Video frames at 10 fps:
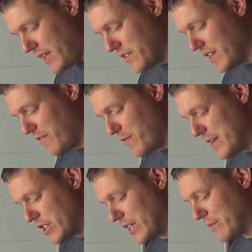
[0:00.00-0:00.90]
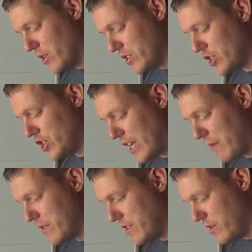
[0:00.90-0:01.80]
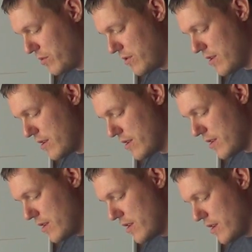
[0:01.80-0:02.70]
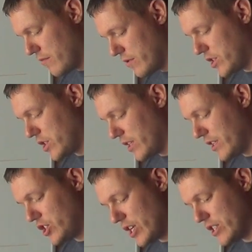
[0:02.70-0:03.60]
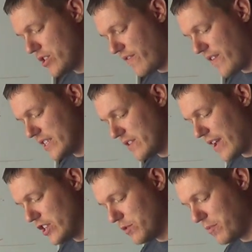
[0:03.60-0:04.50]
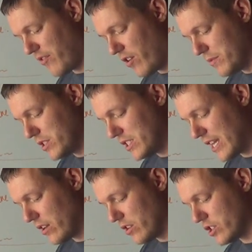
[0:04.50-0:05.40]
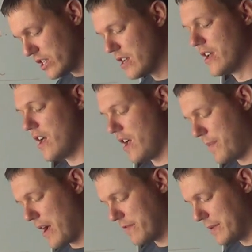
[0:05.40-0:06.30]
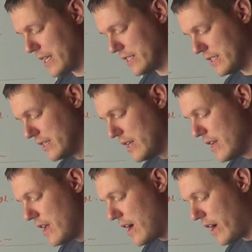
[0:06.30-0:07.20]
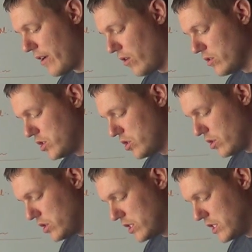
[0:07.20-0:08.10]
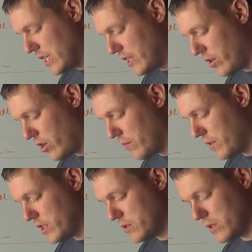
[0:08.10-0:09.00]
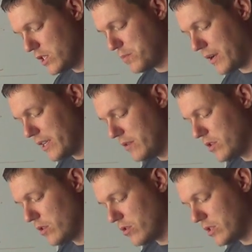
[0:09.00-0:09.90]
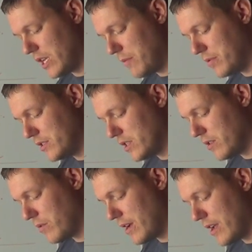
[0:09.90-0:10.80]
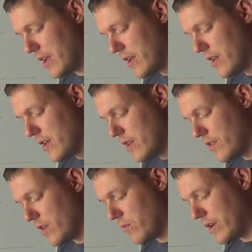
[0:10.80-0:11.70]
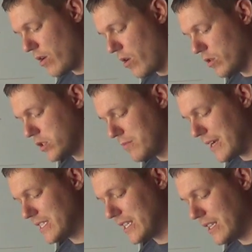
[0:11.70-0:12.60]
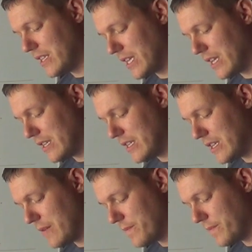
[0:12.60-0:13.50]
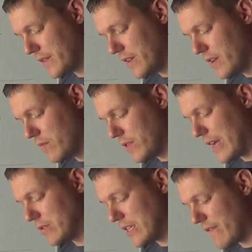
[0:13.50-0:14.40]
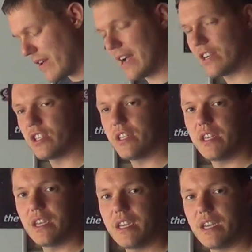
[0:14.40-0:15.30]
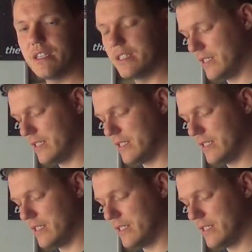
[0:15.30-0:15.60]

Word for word: The information I'm going to share with you will certainly change the face of engine performance and technology. Apart from it hasn't. I also sincerely hope that this will inspire you to look deeper into the way that we automatically think without ever actually thinking